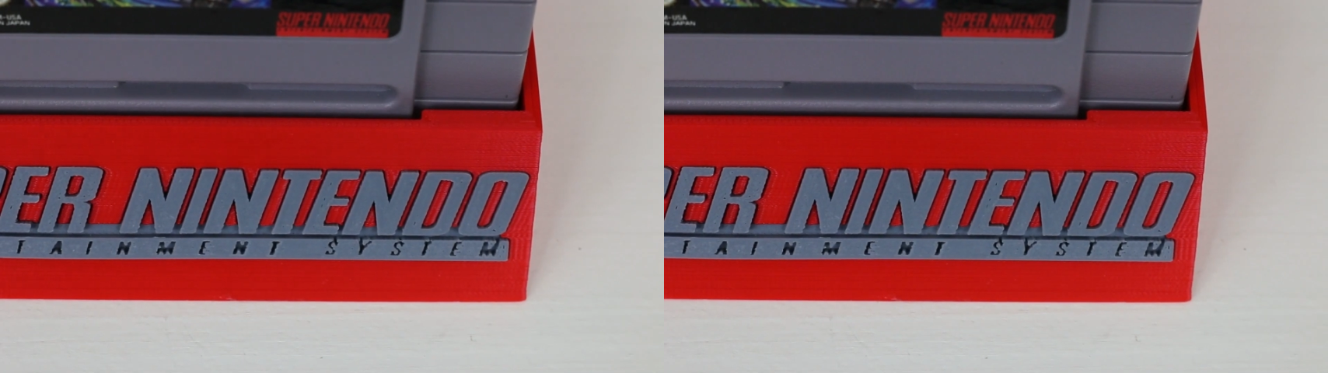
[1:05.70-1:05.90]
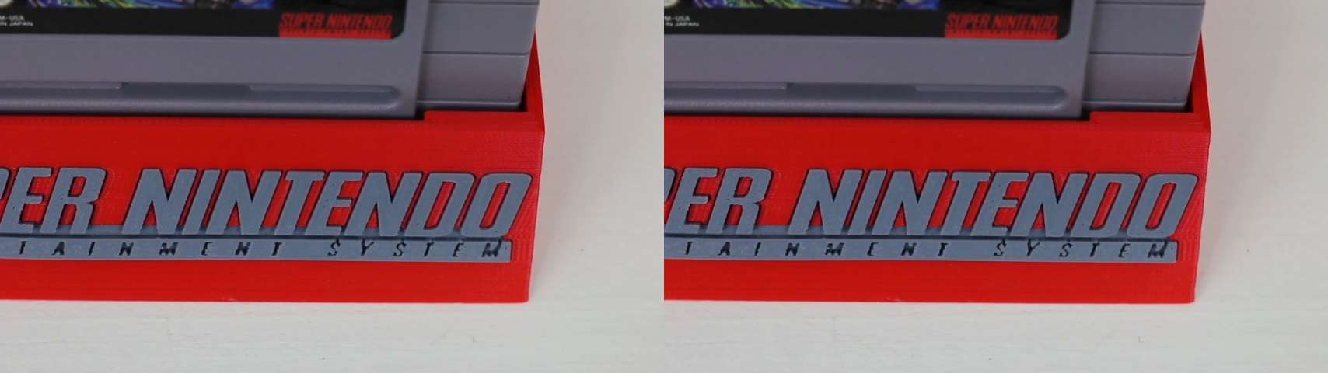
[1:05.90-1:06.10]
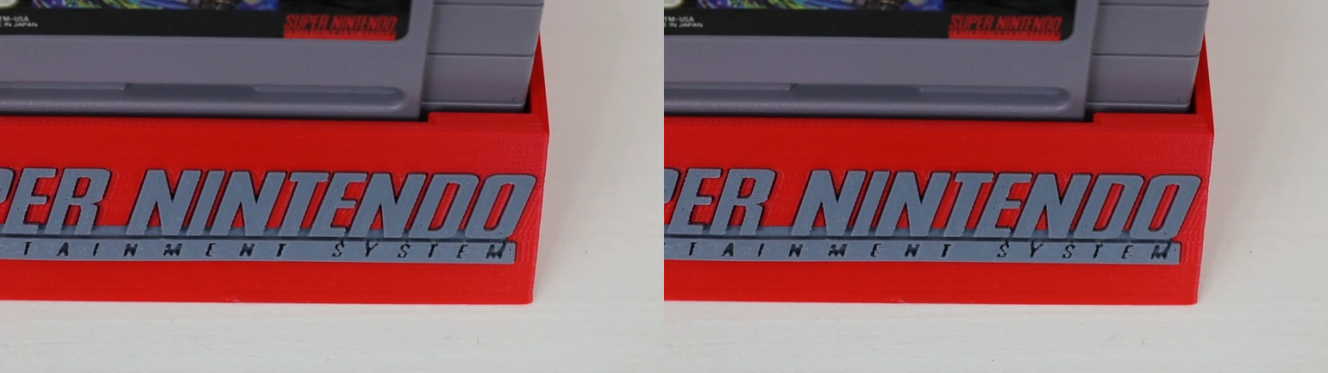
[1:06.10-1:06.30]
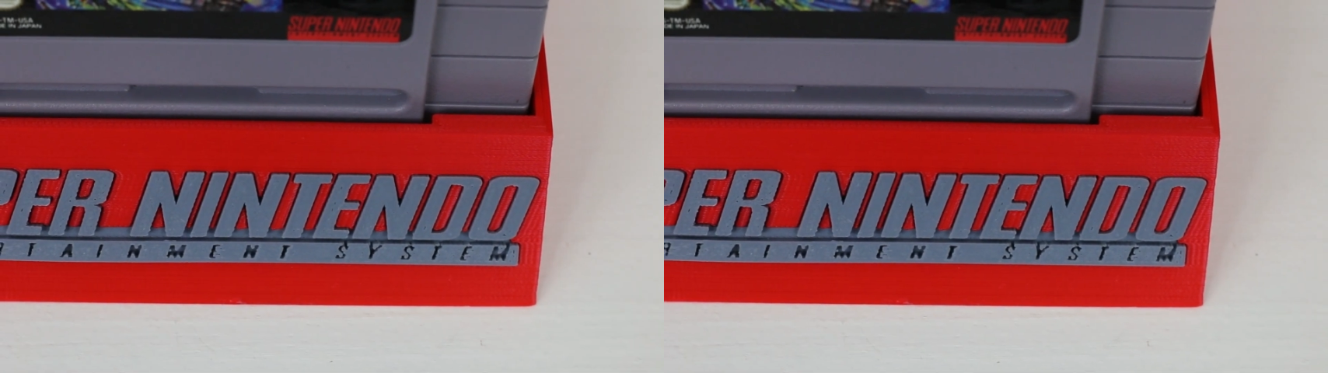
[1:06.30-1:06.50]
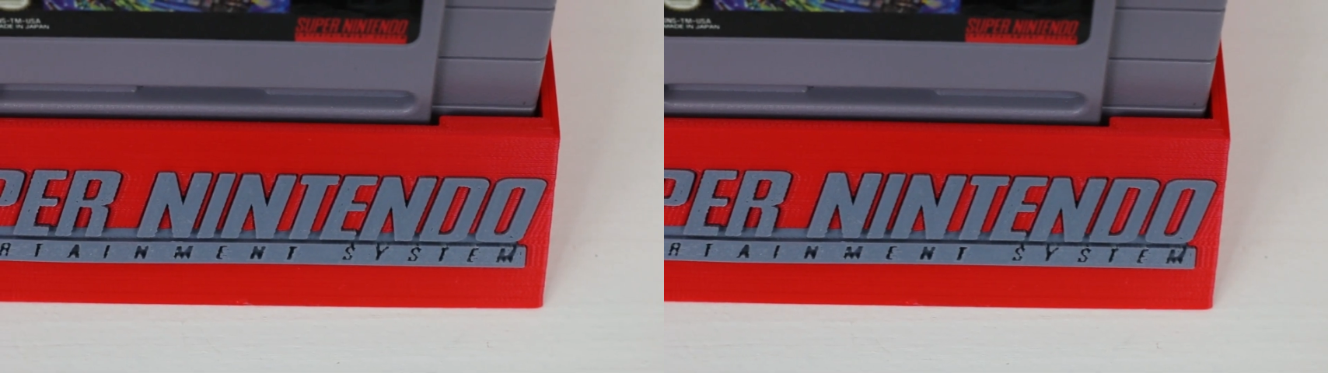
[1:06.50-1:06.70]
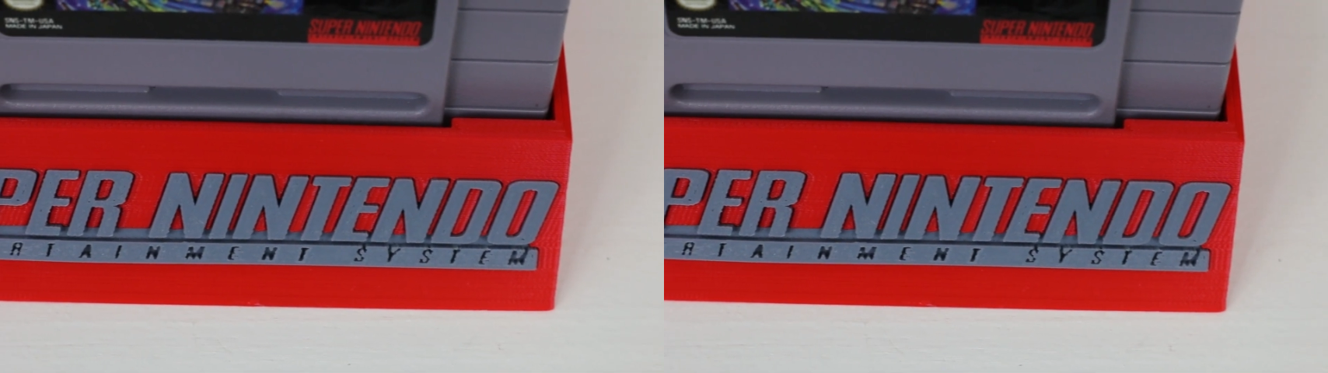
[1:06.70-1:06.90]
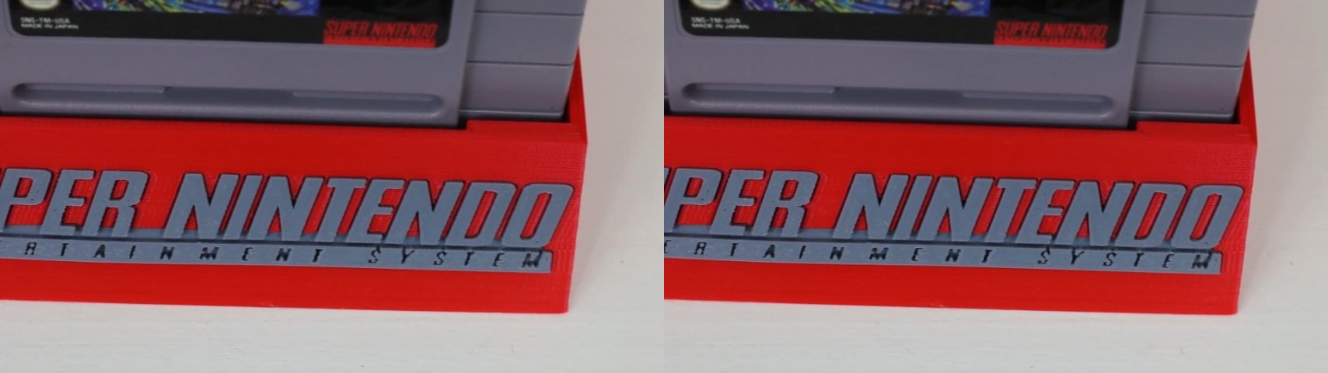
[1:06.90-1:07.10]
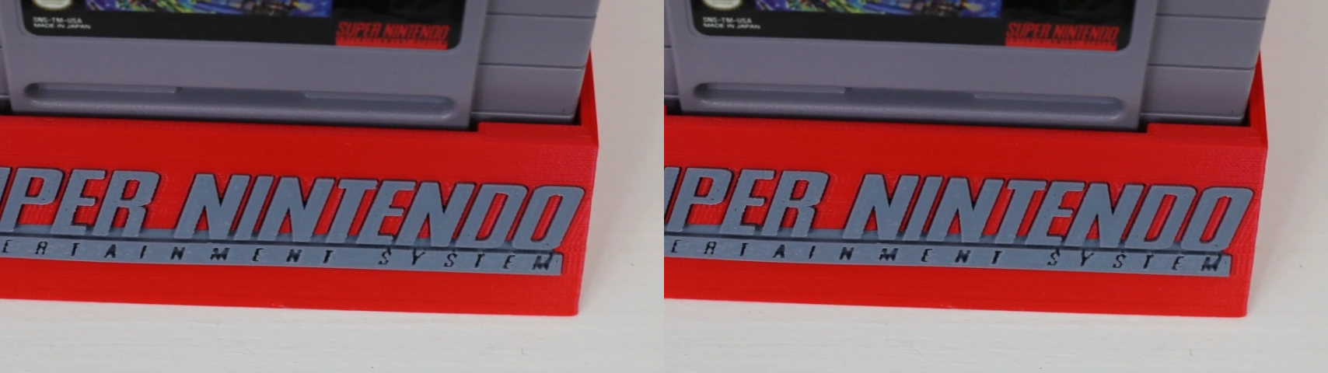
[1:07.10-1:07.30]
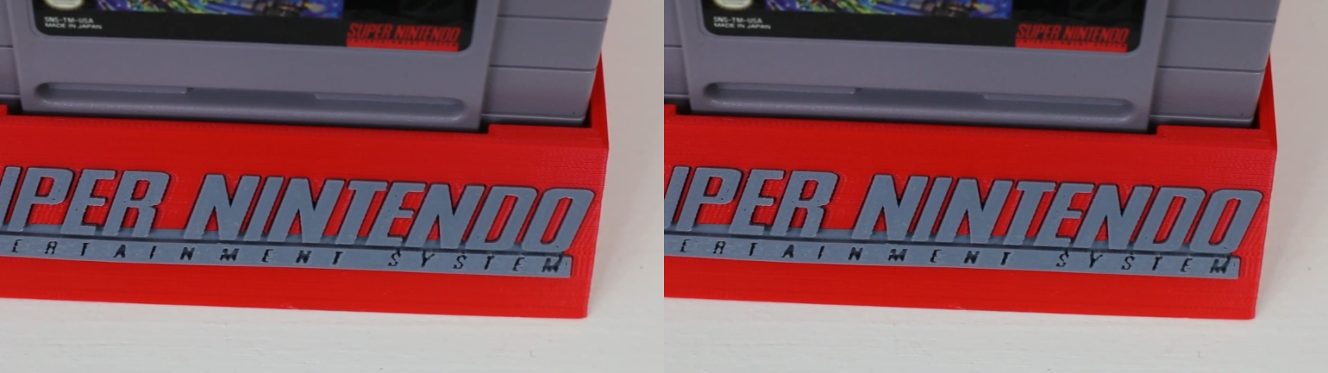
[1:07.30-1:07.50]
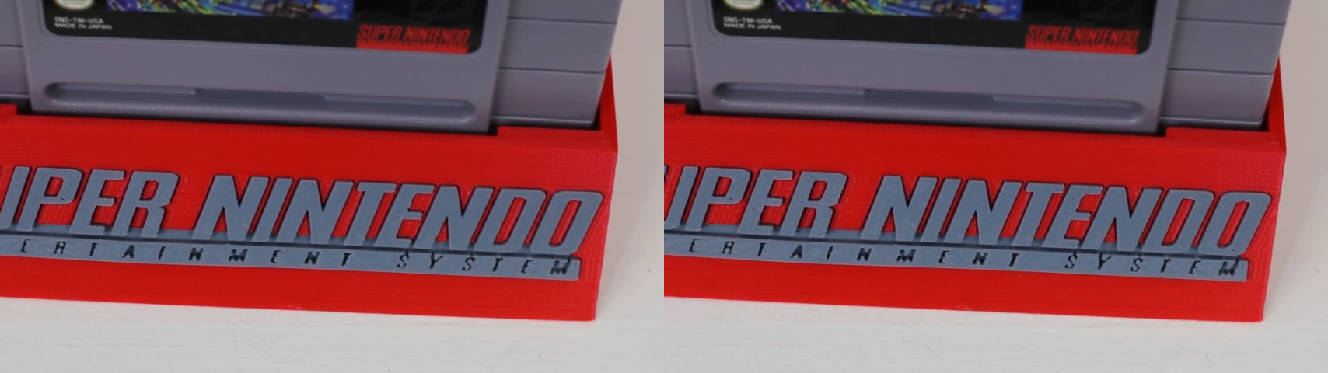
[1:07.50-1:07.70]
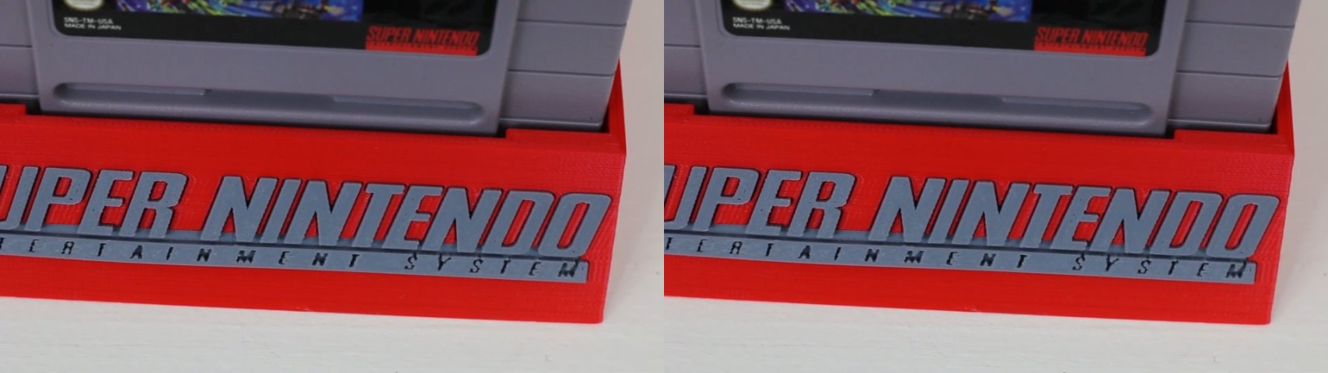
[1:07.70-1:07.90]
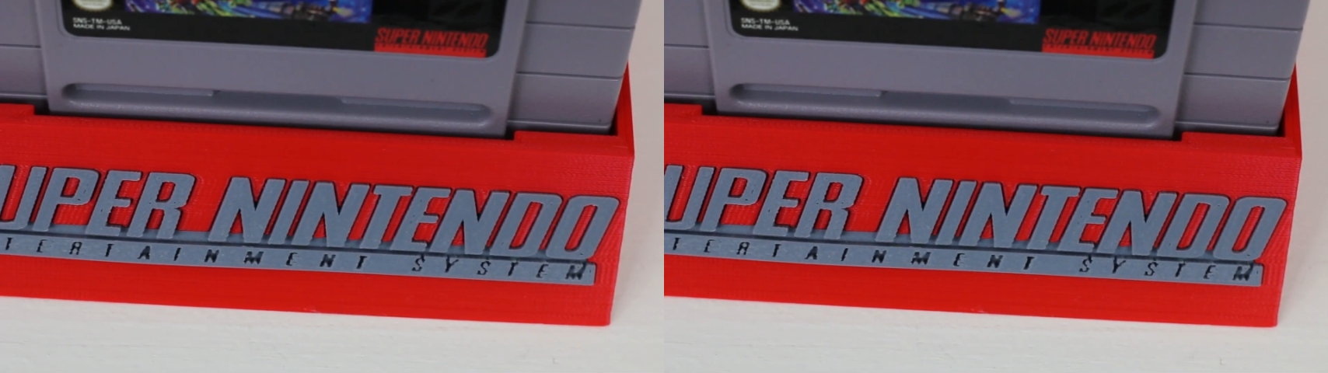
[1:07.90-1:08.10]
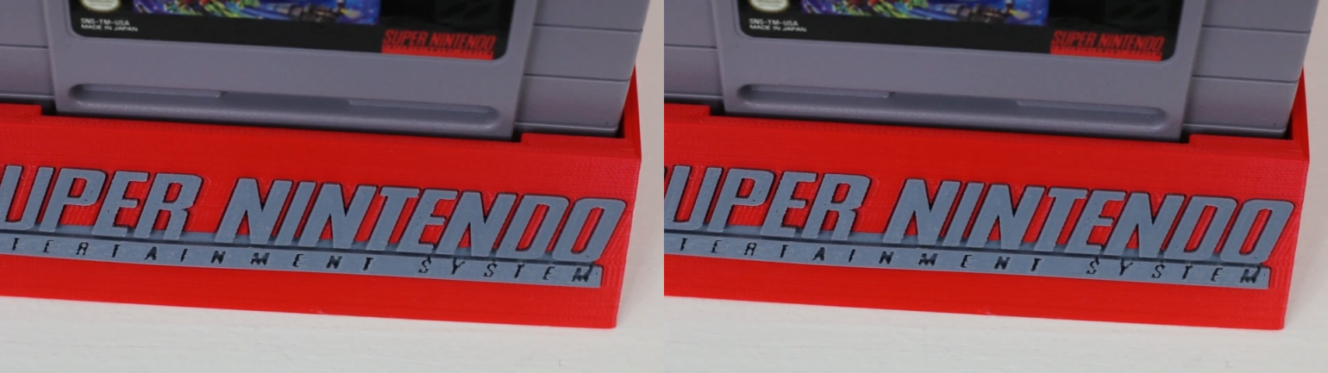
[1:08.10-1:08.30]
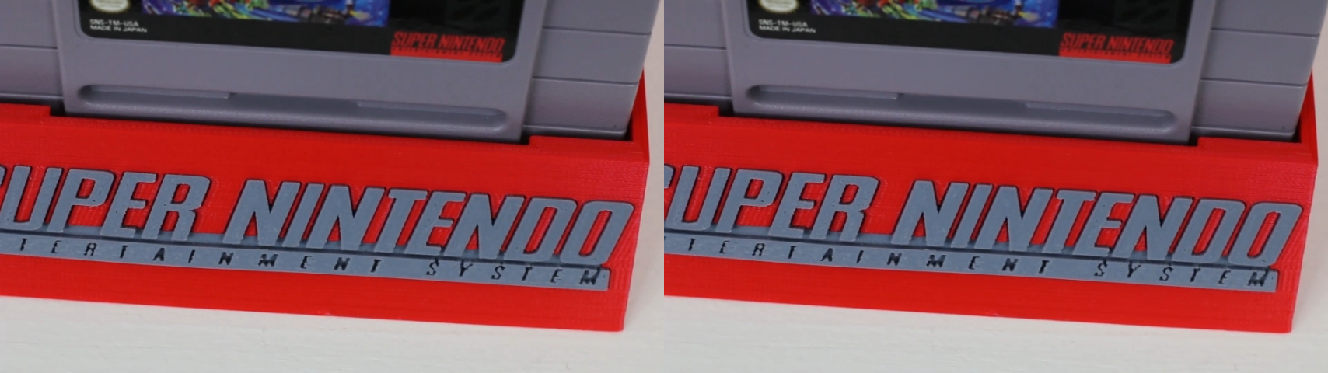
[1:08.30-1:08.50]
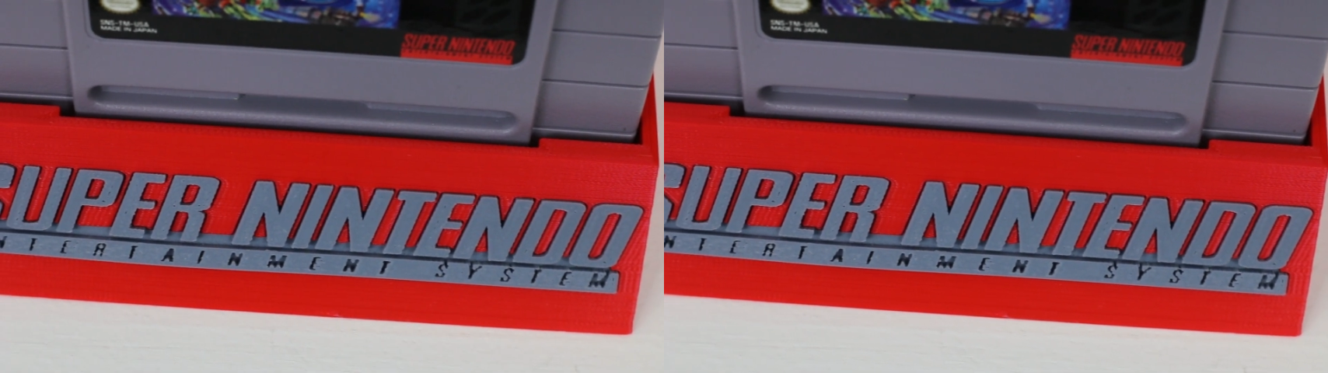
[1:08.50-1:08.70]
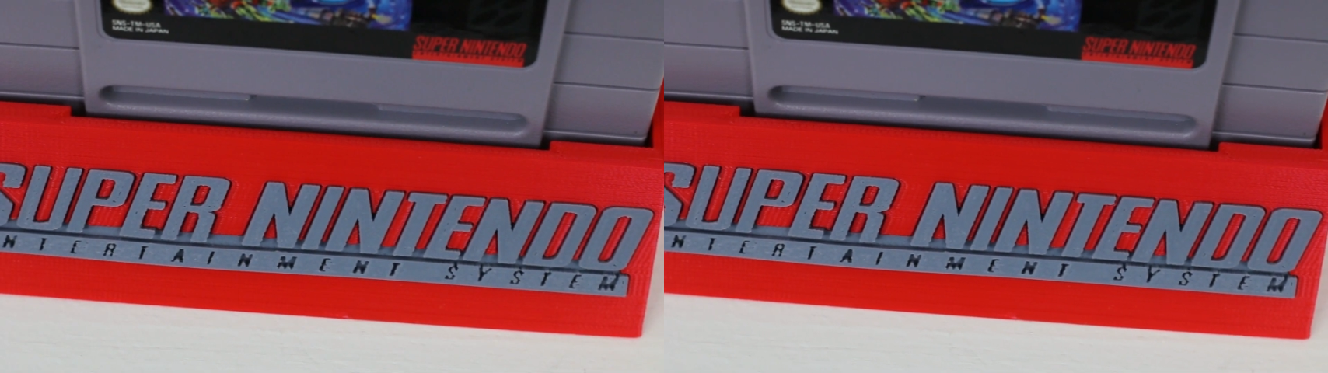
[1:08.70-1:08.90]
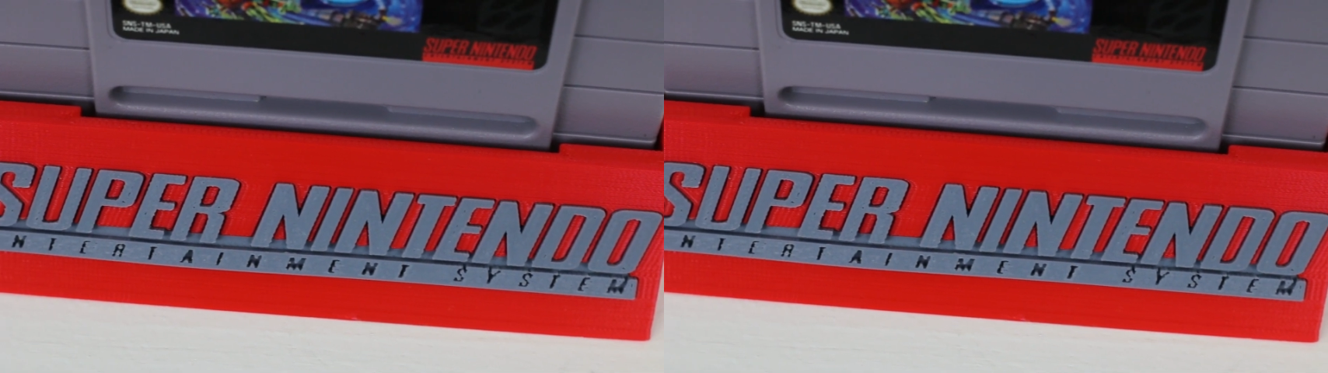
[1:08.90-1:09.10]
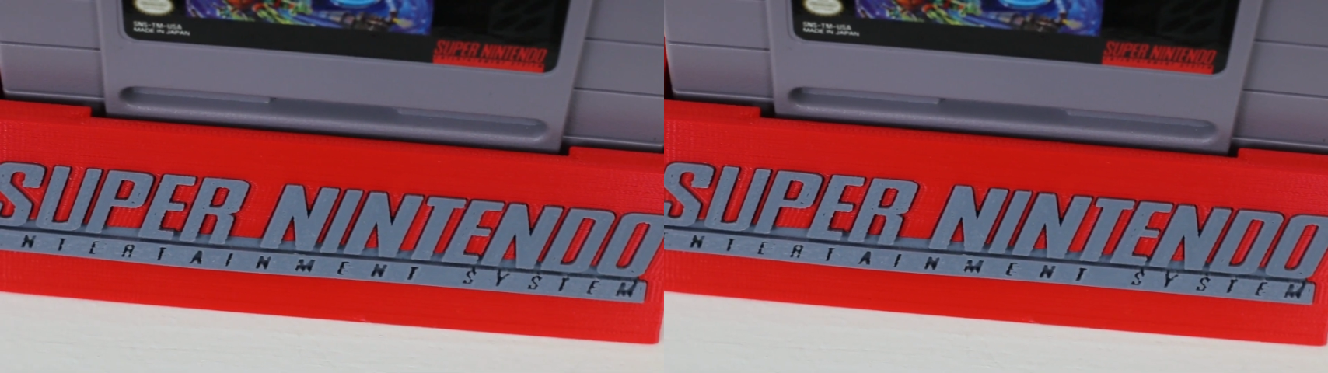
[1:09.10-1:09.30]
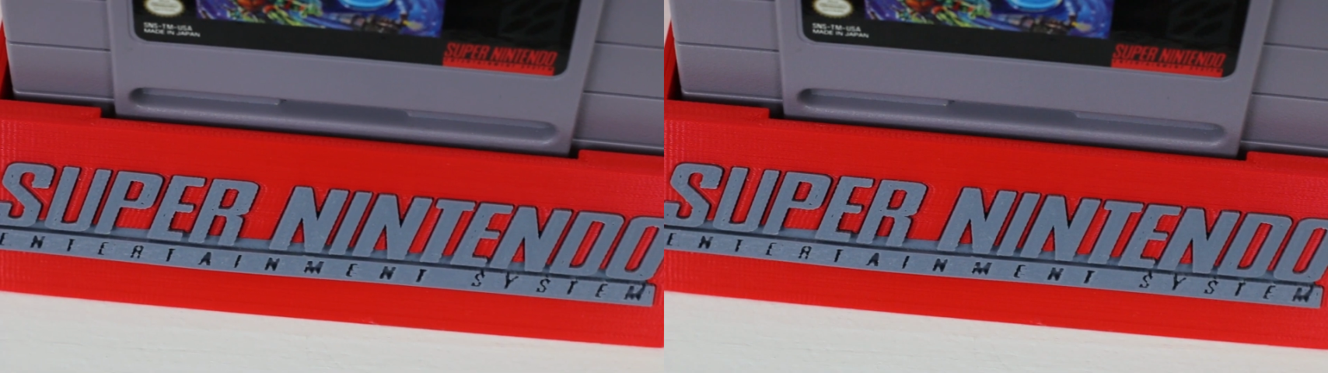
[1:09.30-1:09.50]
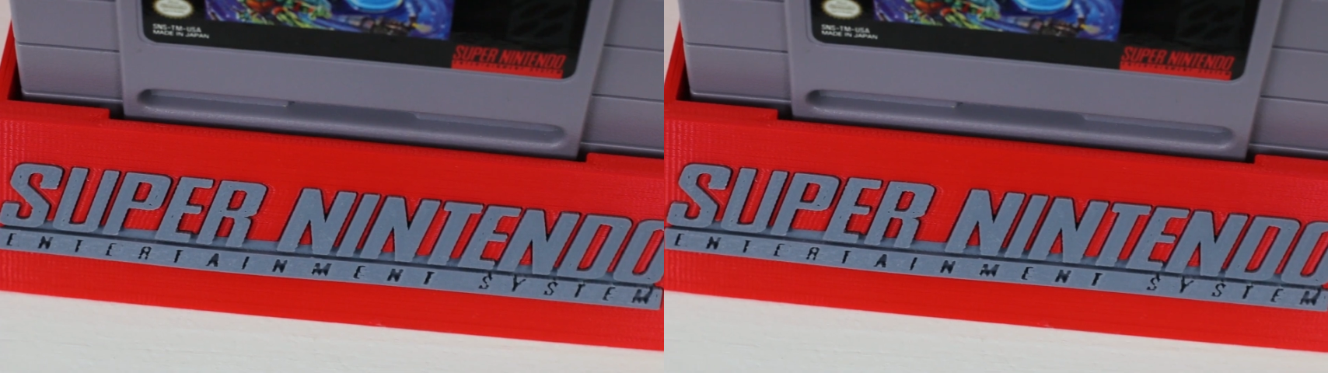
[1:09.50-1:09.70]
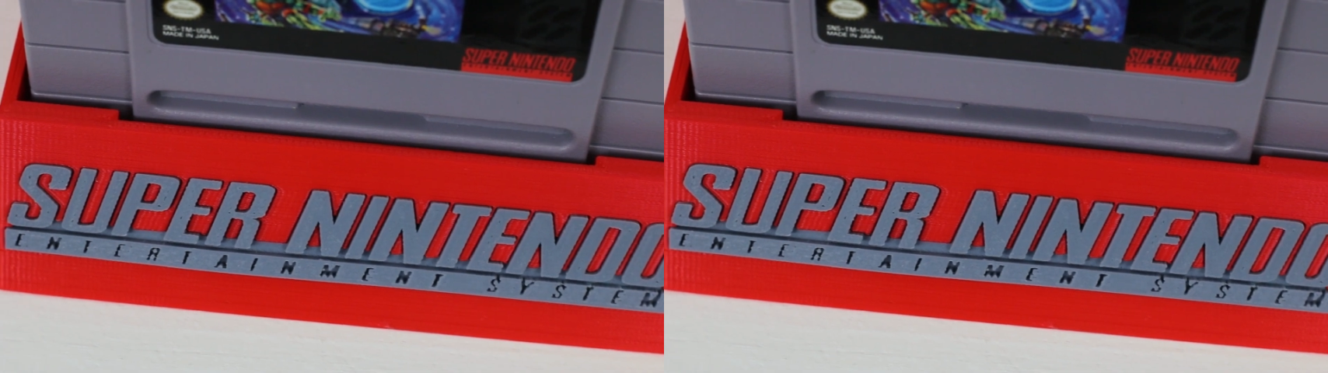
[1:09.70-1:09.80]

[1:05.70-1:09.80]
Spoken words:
(no speaker visible)